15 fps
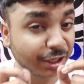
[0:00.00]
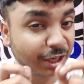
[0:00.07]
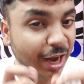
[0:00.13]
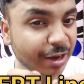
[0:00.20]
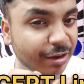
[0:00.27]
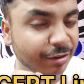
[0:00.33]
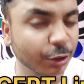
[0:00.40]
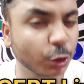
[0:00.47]

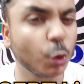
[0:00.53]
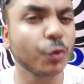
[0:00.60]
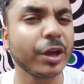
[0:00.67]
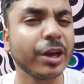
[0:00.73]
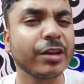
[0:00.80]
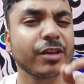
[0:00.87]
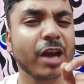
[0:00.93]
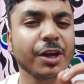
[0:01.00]
lines, those
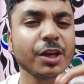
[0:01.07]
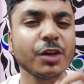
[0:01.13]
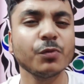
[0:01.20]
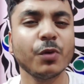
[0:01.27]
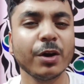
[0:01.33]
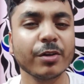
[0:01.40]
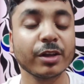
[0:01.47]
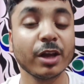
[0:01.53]
NCERT
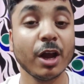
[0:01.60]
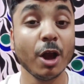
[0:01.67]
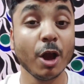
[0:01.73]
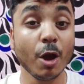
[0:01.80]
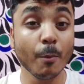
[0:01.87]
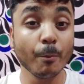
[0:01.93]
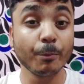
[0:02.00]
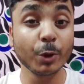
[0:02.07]
words,
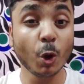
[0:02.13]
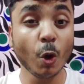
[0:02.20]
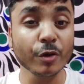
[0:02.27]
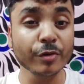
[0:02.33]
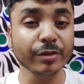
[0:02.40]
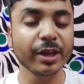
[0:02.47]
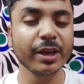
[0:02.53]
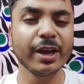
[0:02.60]

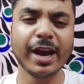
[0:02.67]
because